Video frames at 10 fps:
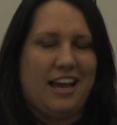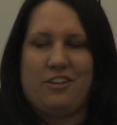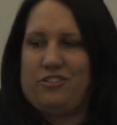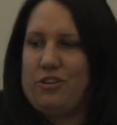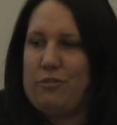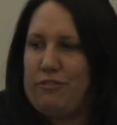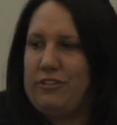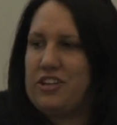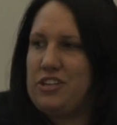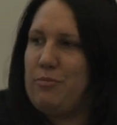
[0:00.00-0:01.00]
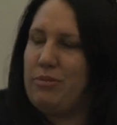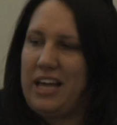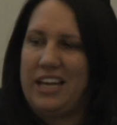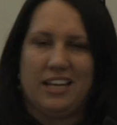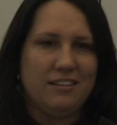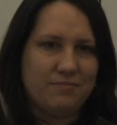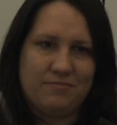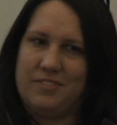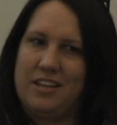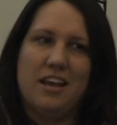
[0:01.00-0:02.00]
And as you know, reflection and
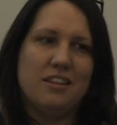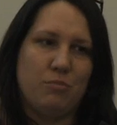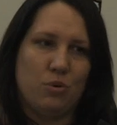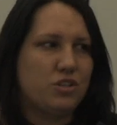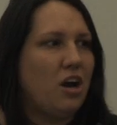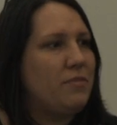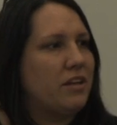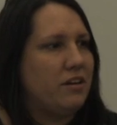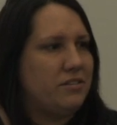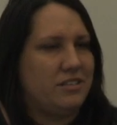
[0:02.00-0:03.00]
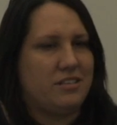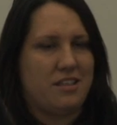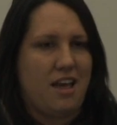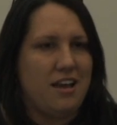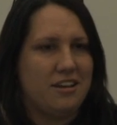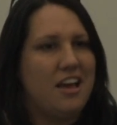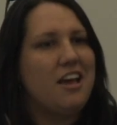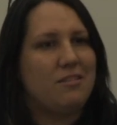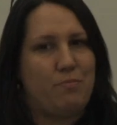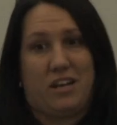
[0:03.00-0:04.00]
planning, the more time that goes into
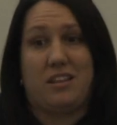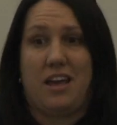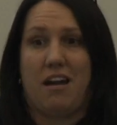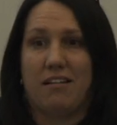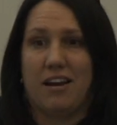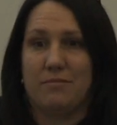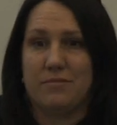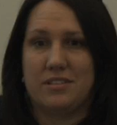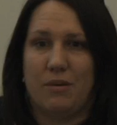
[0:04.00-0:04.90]
that, the better the outcomes.